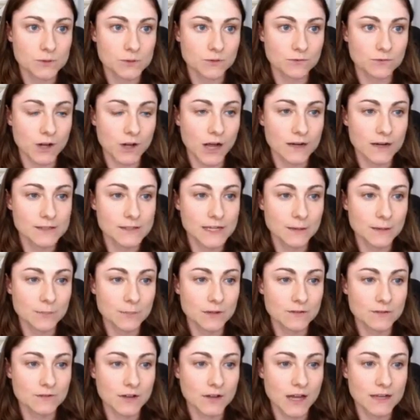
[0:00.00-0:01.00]
I've got a table
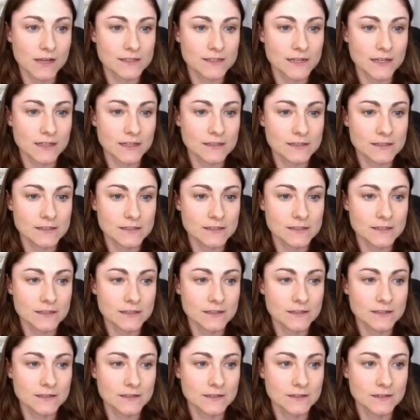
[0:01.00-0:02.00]
of contents
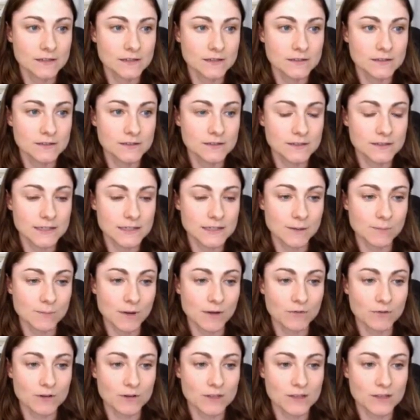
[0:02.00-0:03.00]
to keep
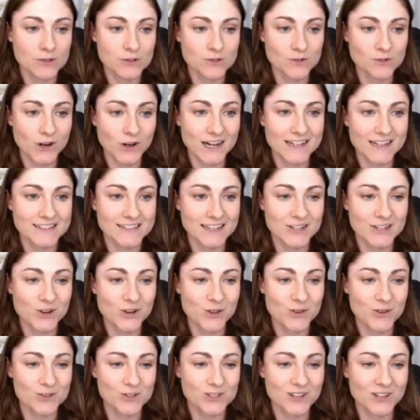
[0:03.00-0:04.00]
everything straight because I know
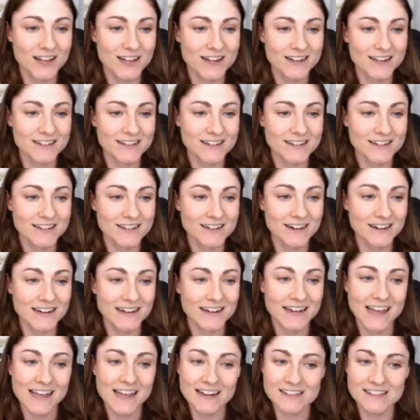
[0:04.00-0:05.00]
there's a lot in here.
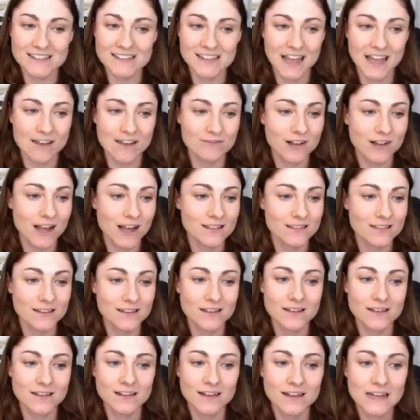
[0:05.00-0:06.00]
Again, I've got
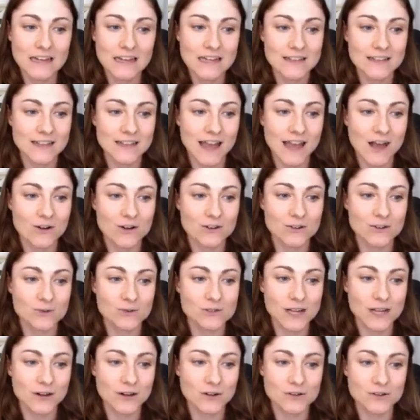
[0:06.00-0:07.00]
the how to do
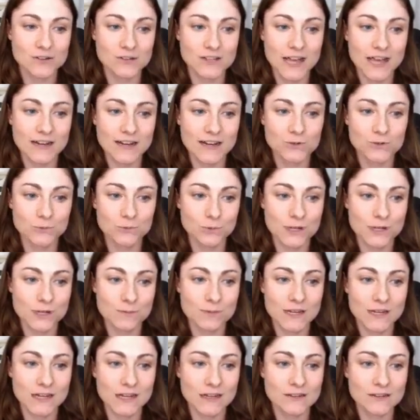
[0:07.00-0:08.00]
centers. That is a
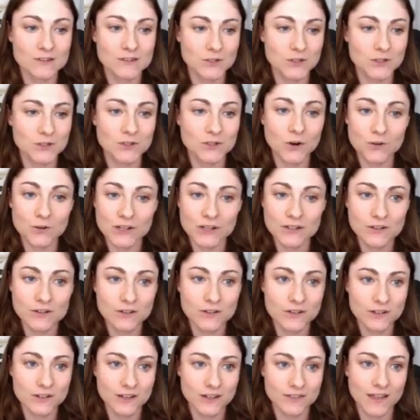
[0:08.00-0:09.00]
repeat, so you don't need to
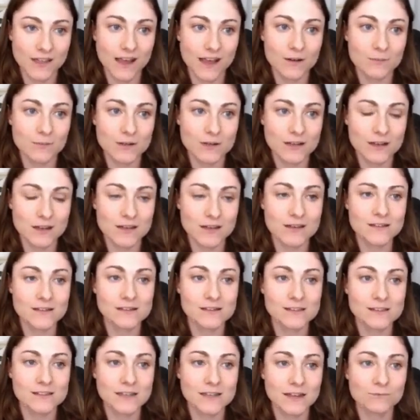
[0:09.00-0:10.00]
look at that
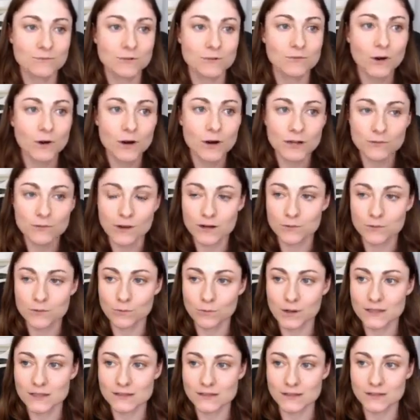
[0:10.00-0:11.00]
because if you've already read it
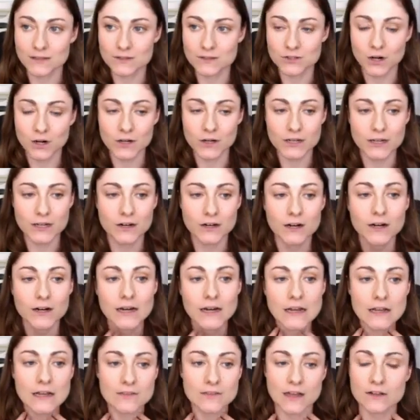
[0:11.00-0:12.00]
once in the Start Here,
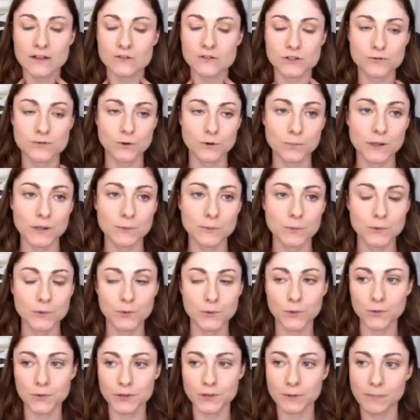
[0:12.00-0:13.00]
that's just for people who
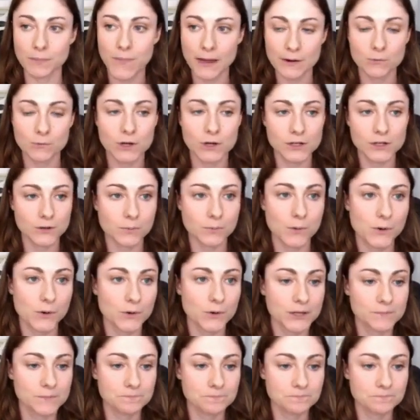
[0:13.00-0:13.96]
only buy one component.